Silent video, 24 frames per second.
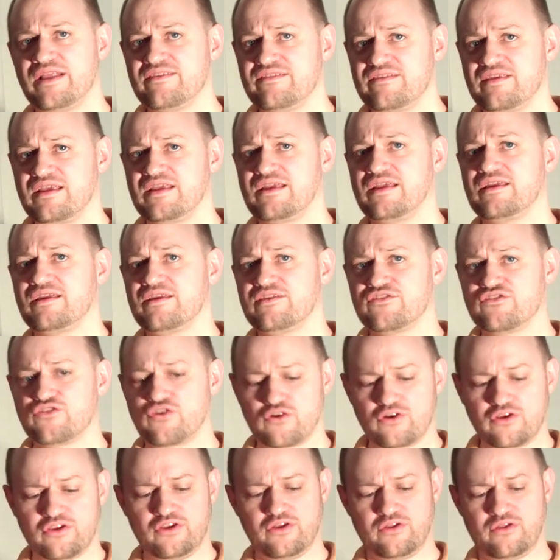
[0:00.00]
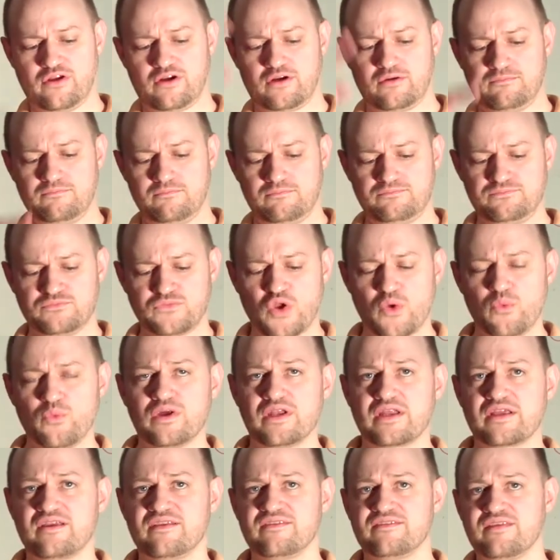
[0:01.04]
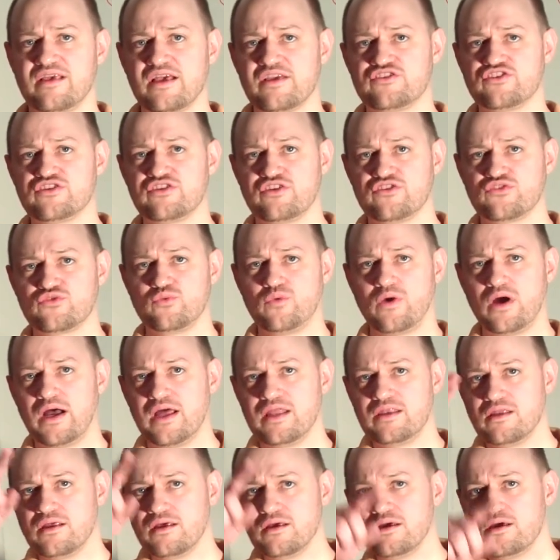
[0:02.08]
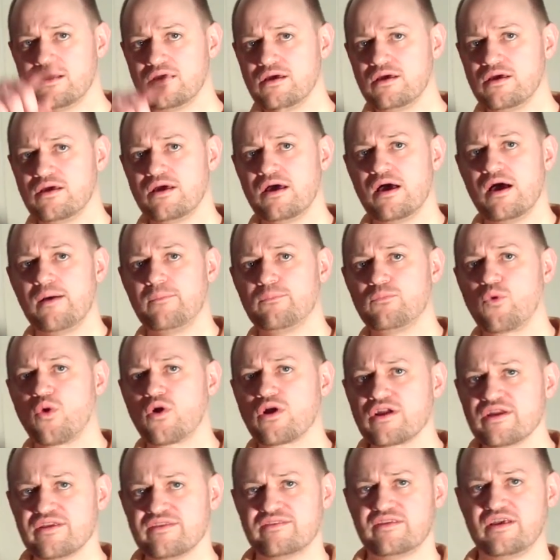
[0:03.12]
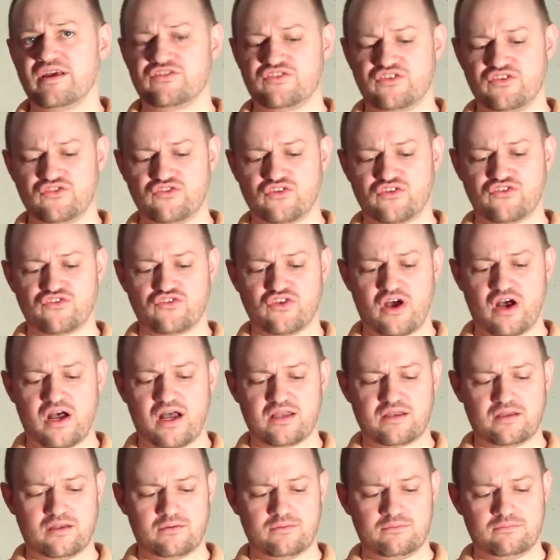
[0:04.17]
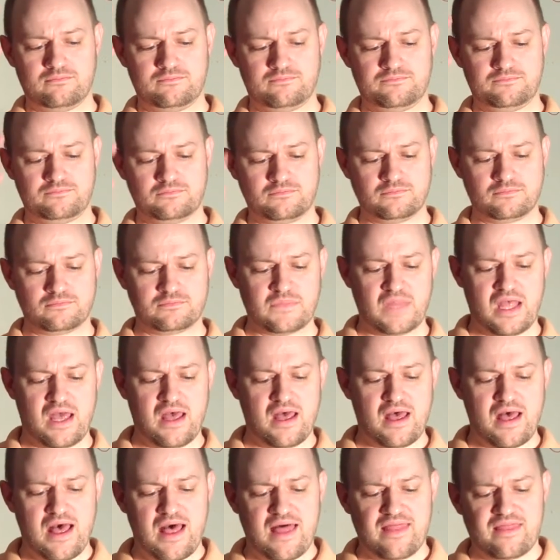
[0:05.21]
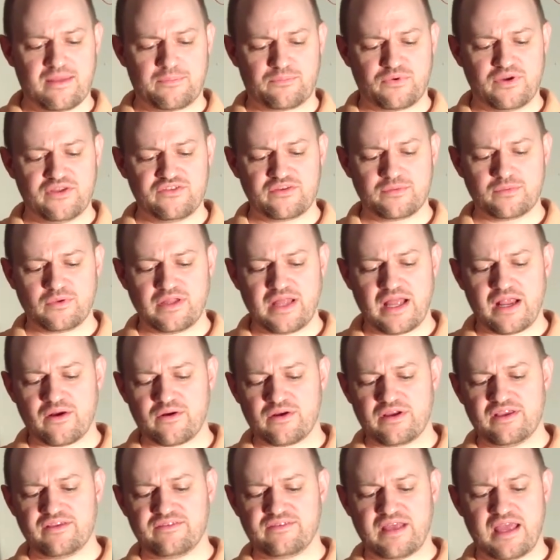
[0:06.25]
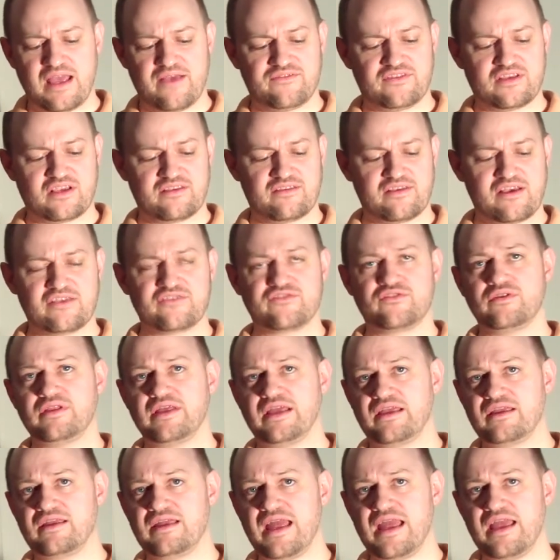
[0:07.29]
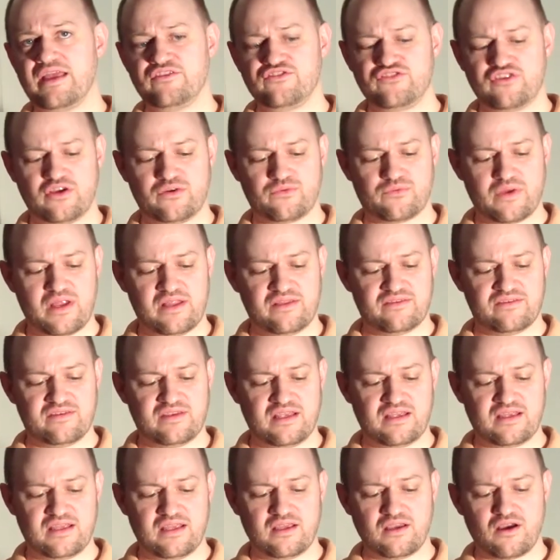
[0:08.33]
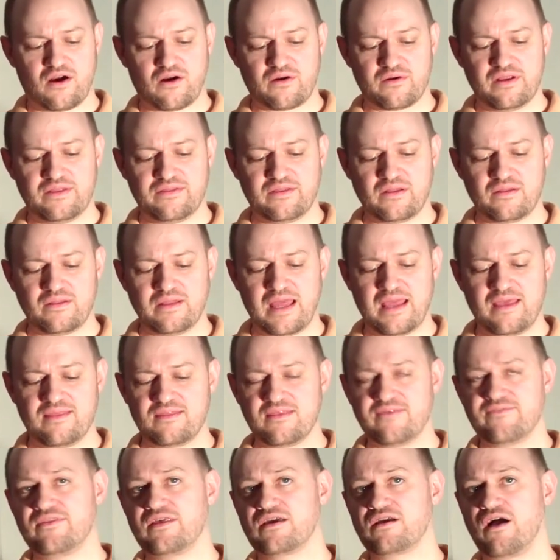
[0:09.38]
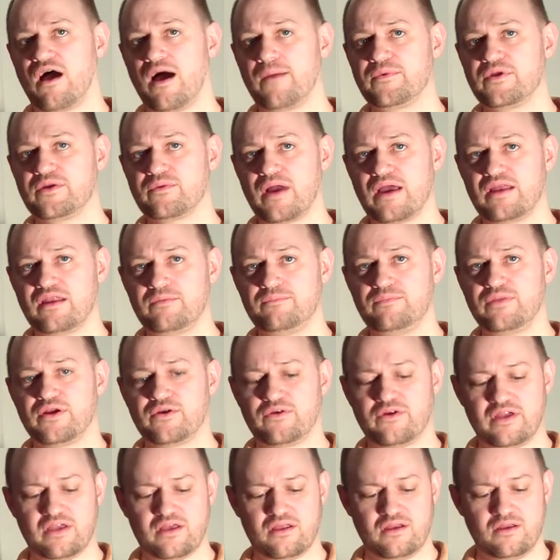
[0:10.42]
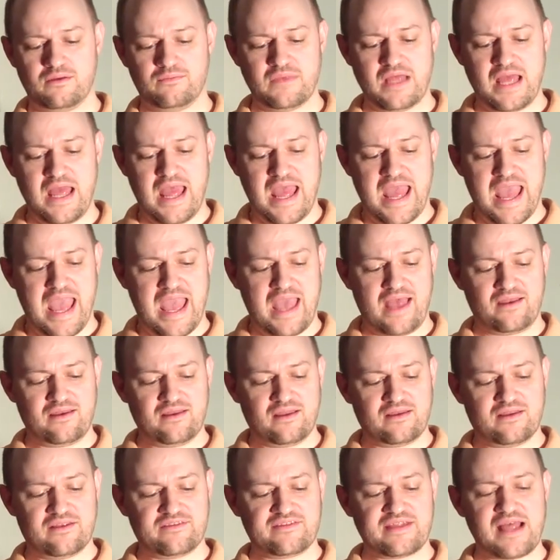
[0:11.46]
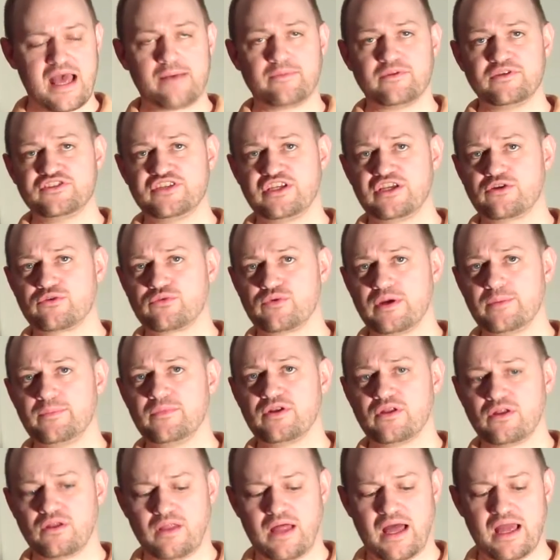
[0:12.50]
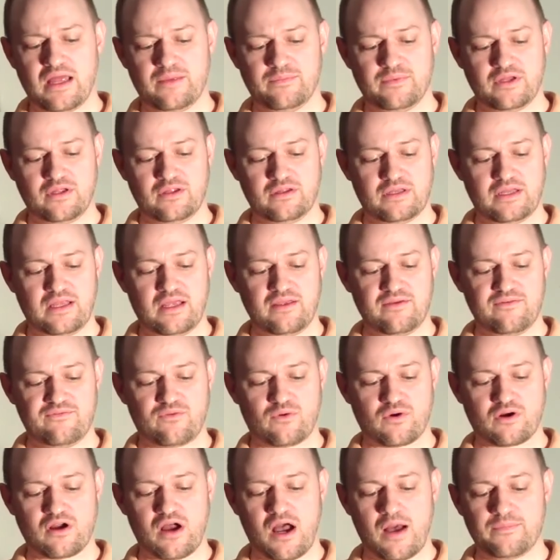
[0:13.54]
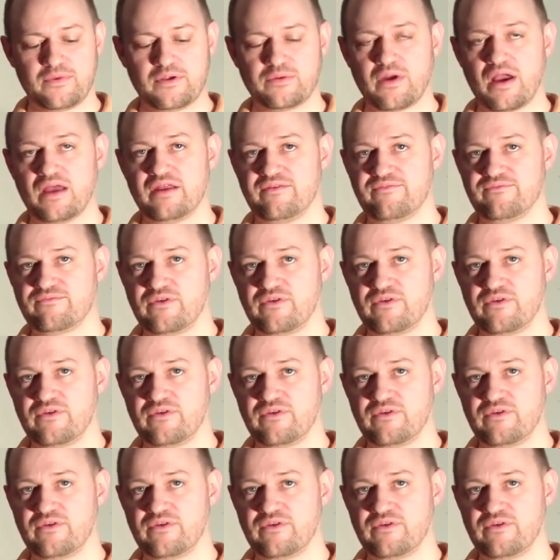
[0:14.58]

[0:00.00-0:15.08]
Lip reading: rent-seeking is circular. When a concession is won, more concessions are sought. The principal areas they have successfully engaged in rent-seeking are in the length of the copyrighted period and in establishing criminal liability for copyright